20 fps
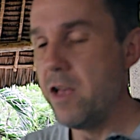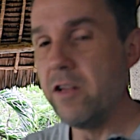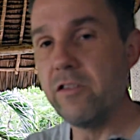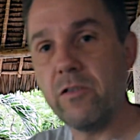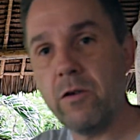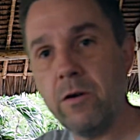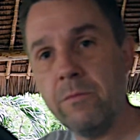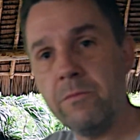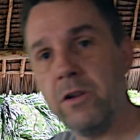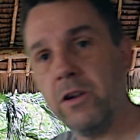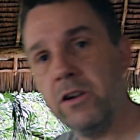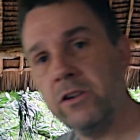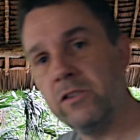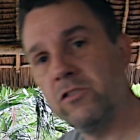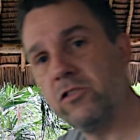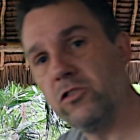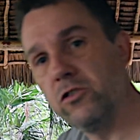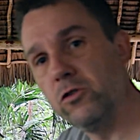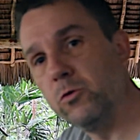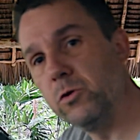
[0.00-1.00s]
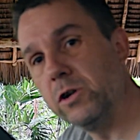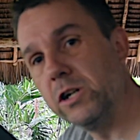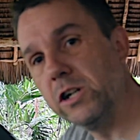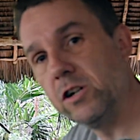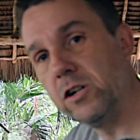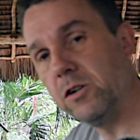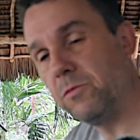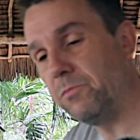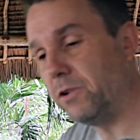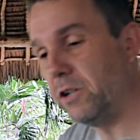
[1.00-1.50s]
So I'm going
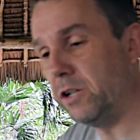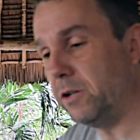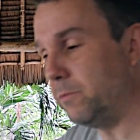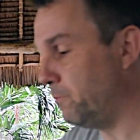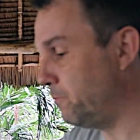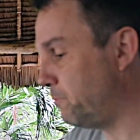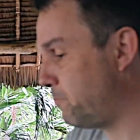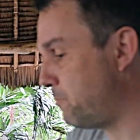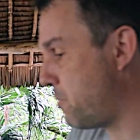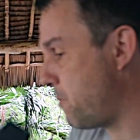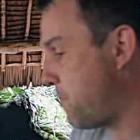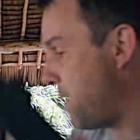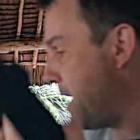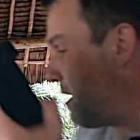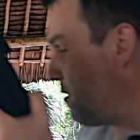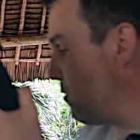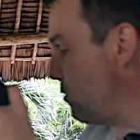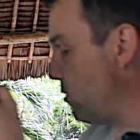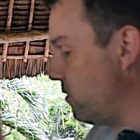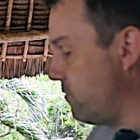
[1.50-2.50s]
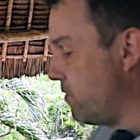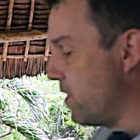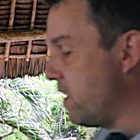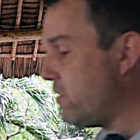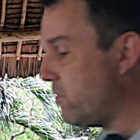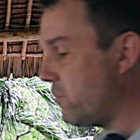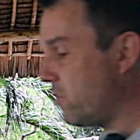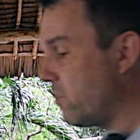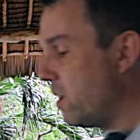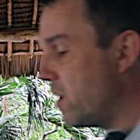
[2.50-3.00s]
to prepare all of
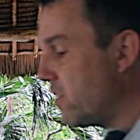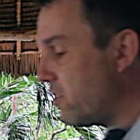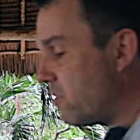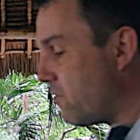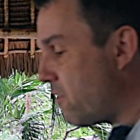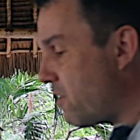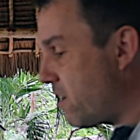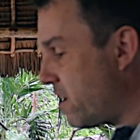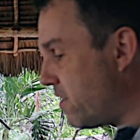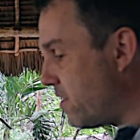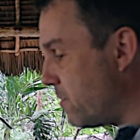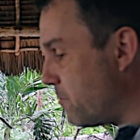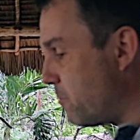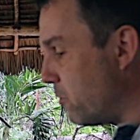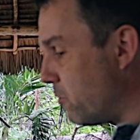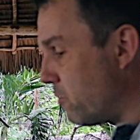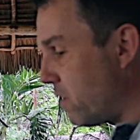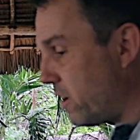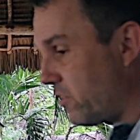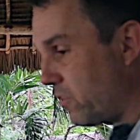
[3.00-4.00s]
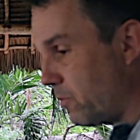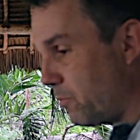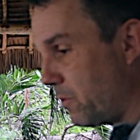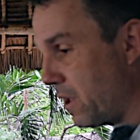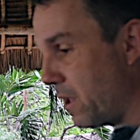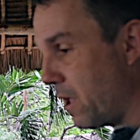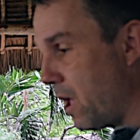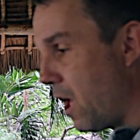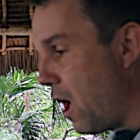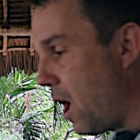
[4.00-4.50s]
this. It's a very simple
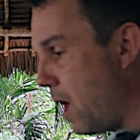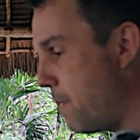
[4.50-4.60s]
recipe.